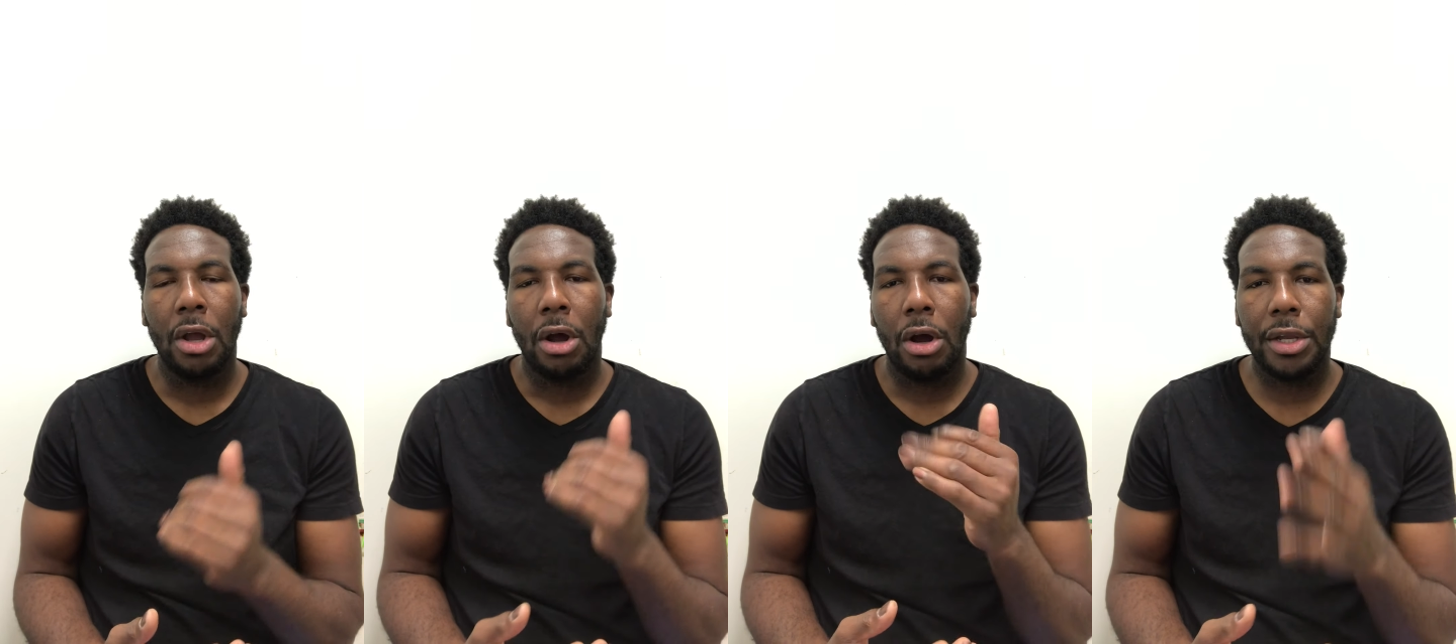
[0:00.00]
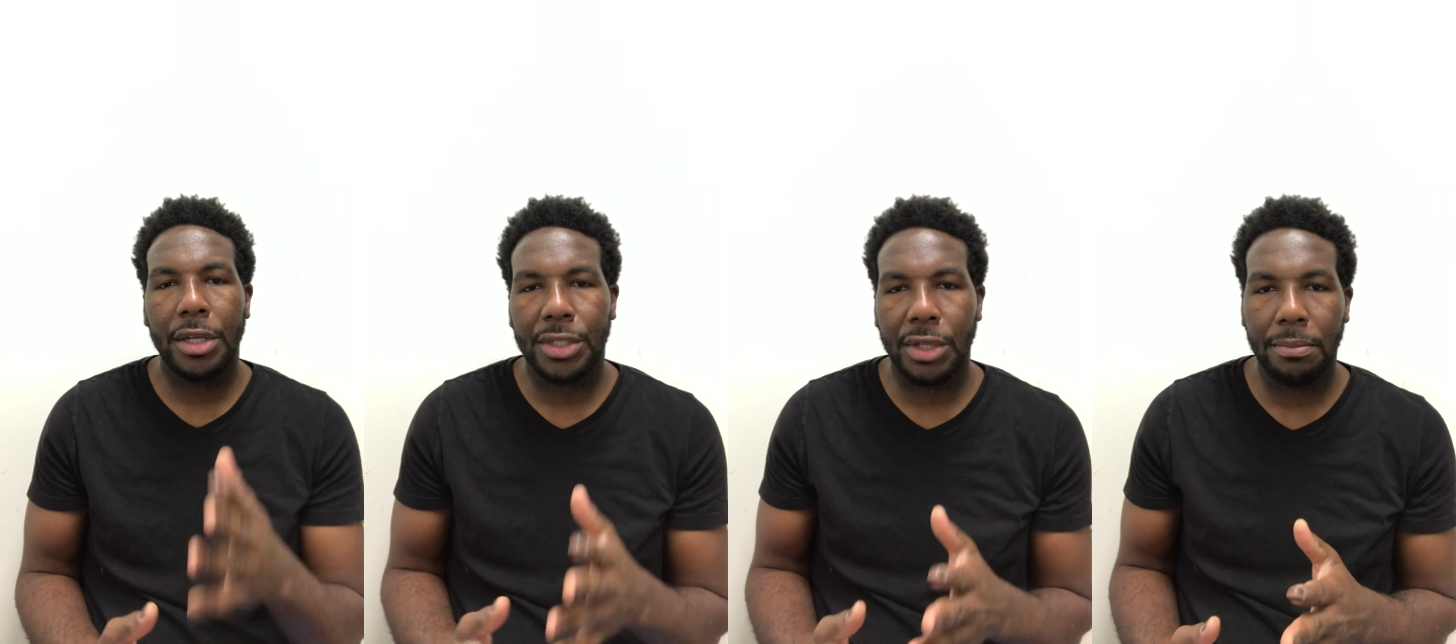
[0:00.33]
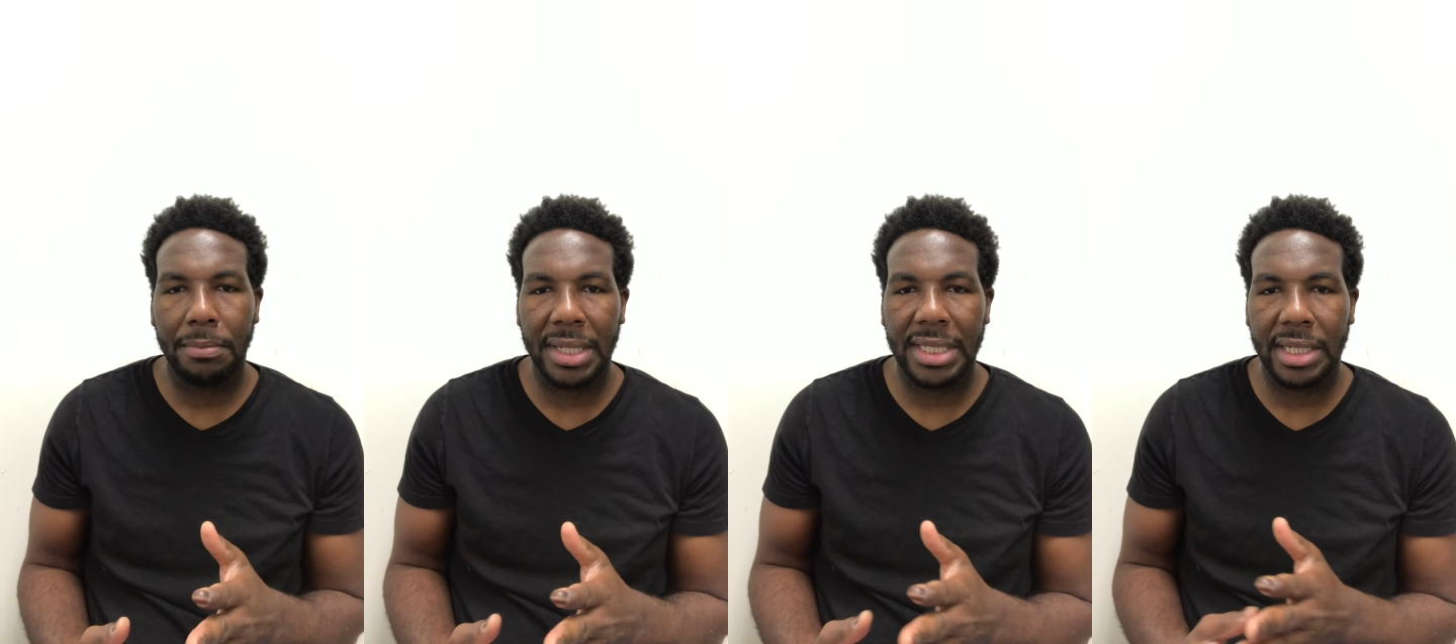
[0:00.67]
or you
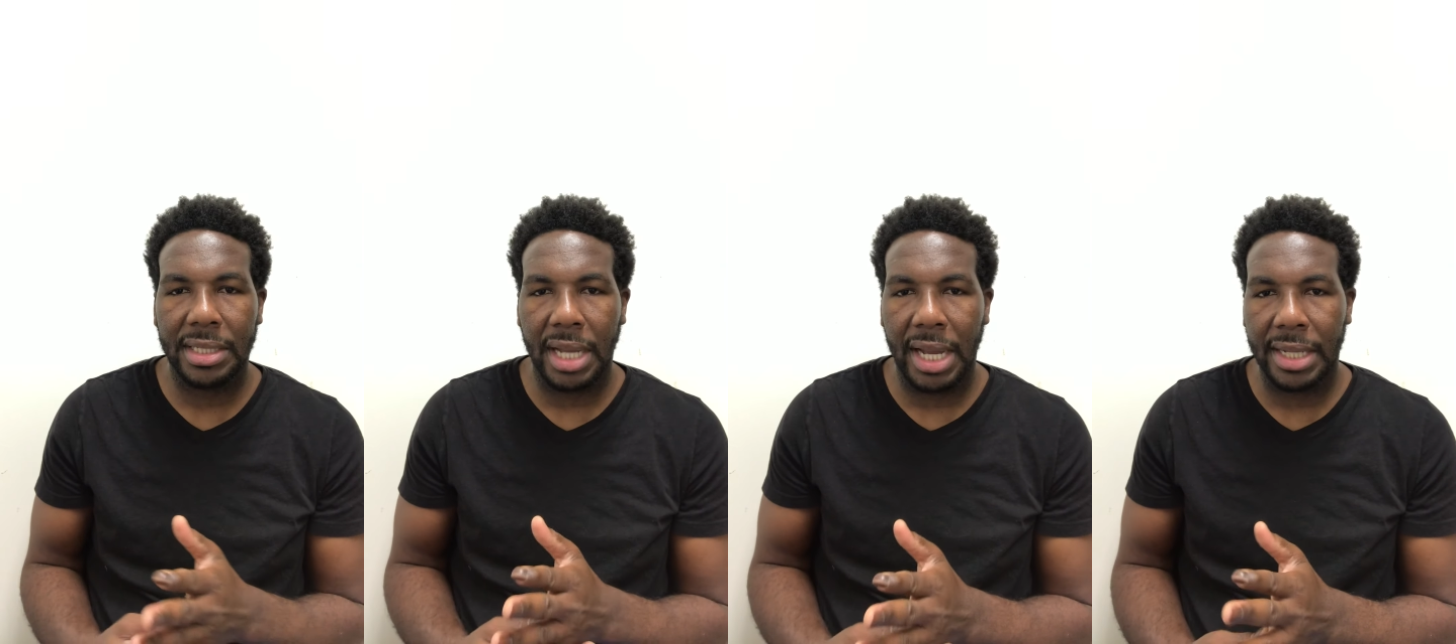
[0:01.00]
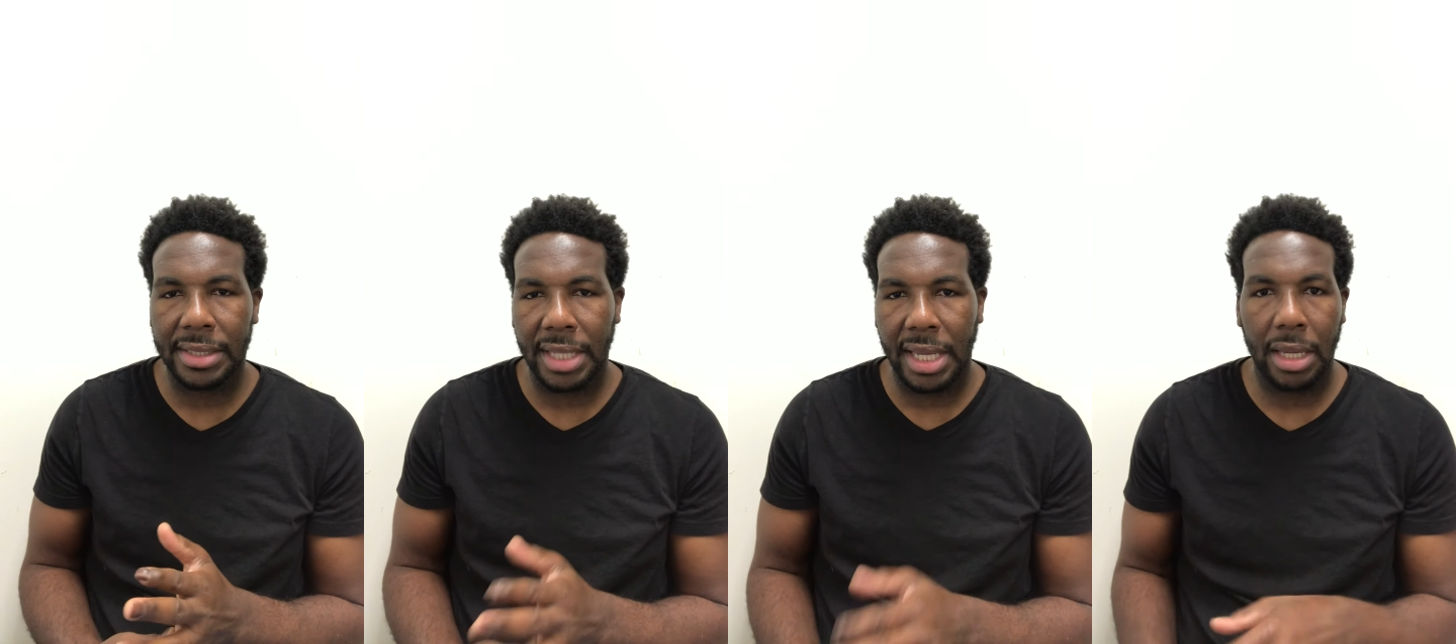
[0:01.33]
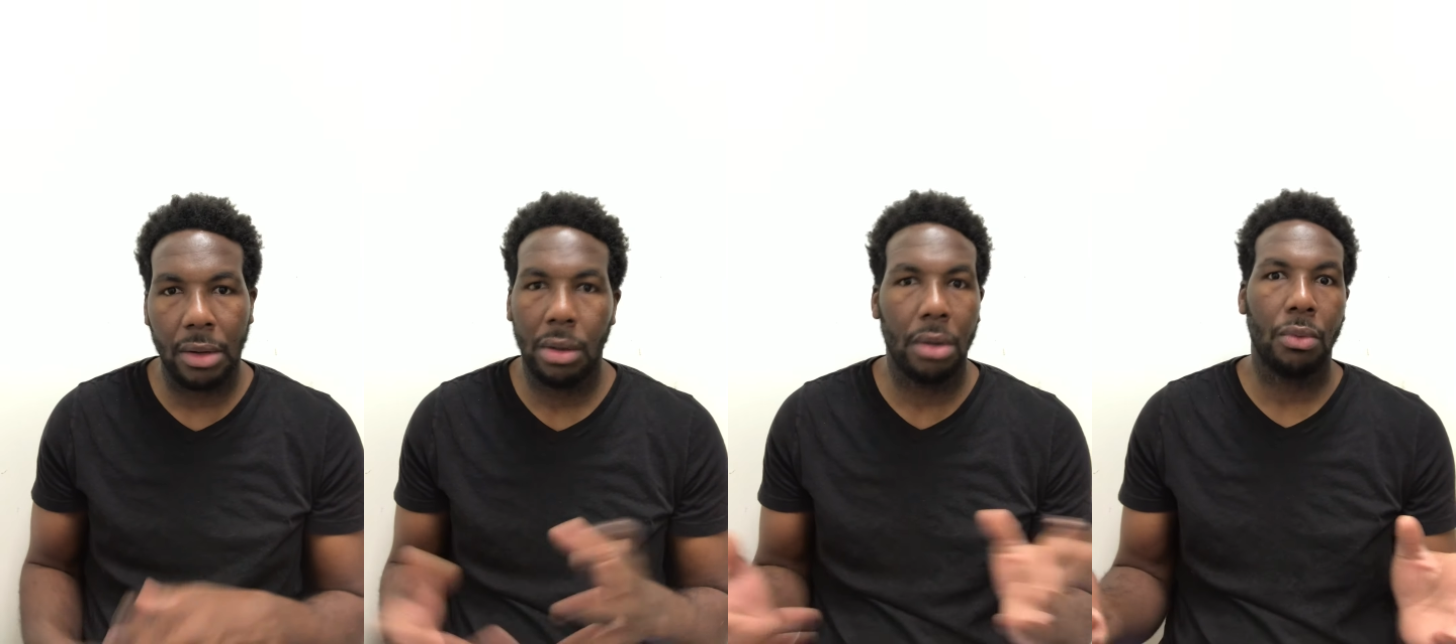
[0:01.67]
submit it as a
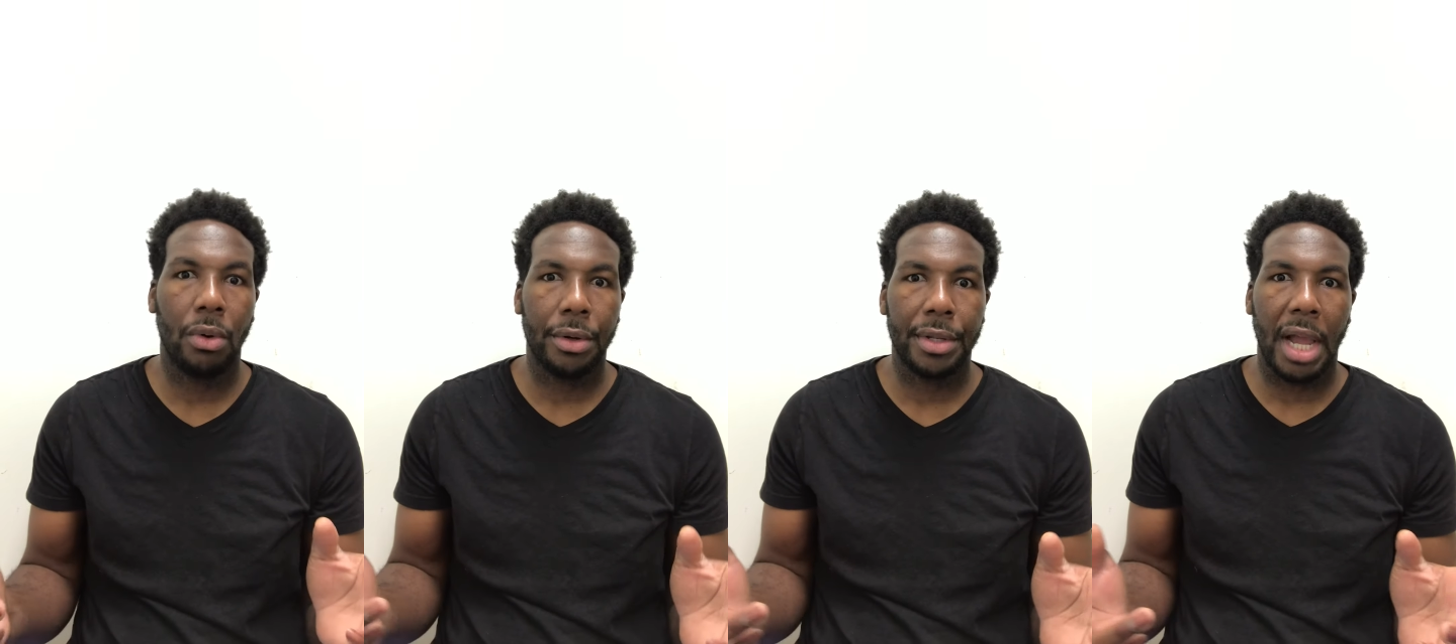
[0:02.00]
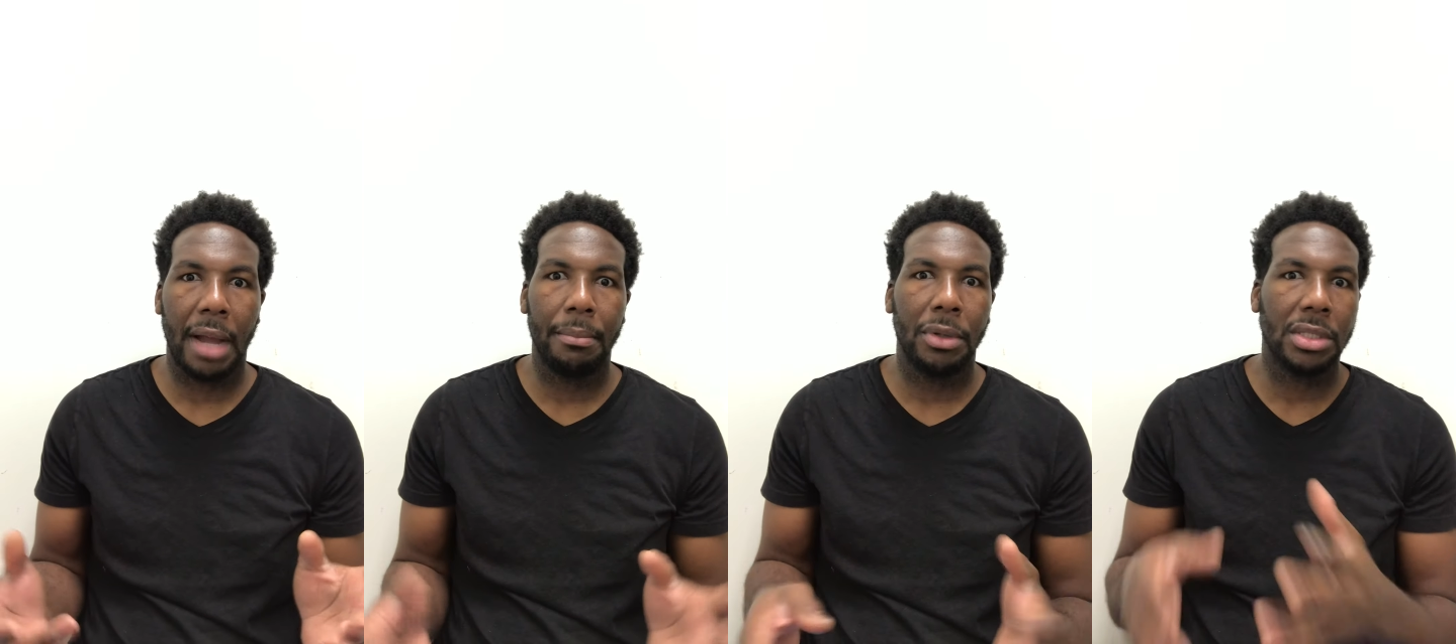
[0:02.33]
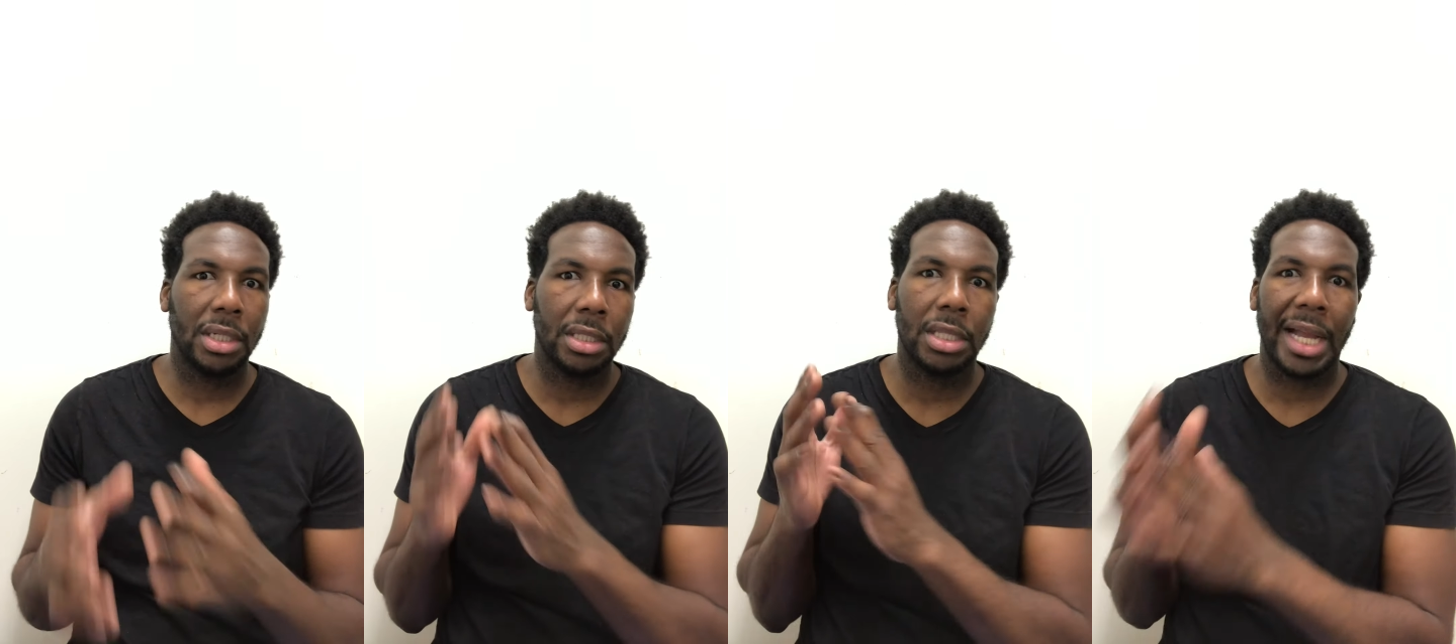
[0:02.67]
Word doc, but
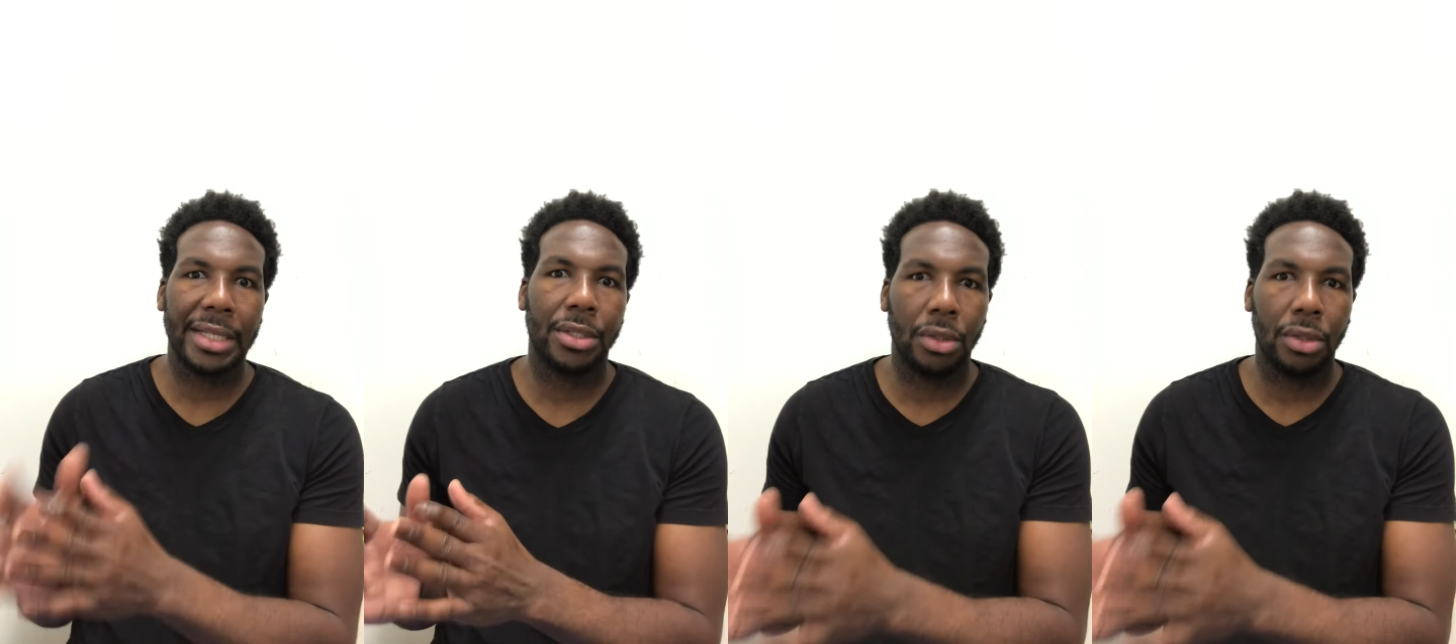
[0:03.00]
it has to